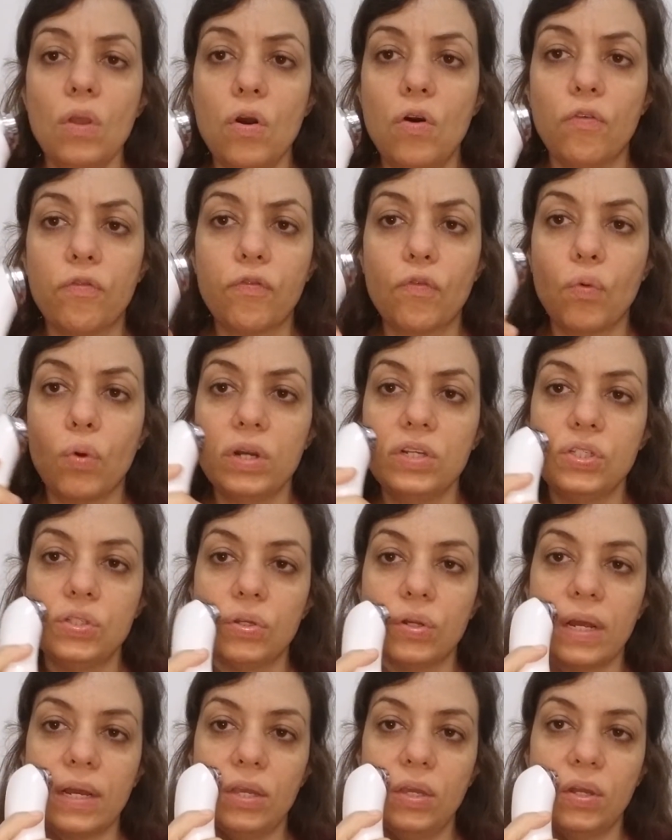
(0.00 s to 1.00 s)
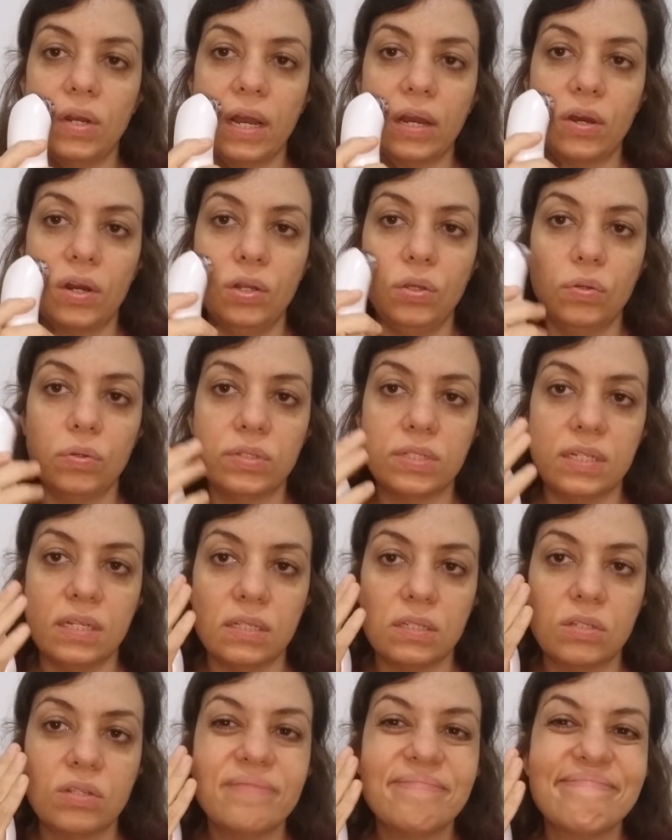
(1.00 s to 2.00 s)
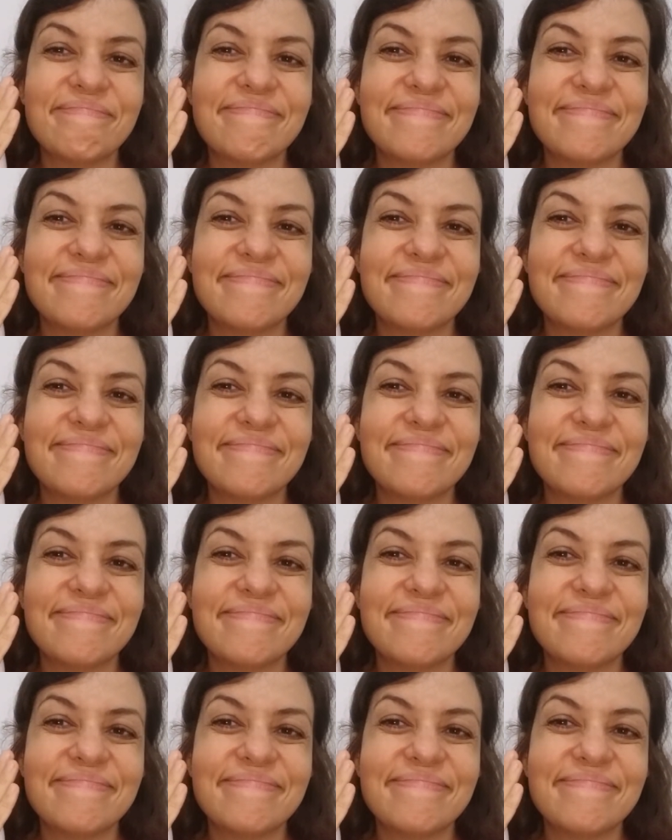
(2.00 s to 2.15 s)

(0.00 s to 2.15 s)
Of course, you're not going to use this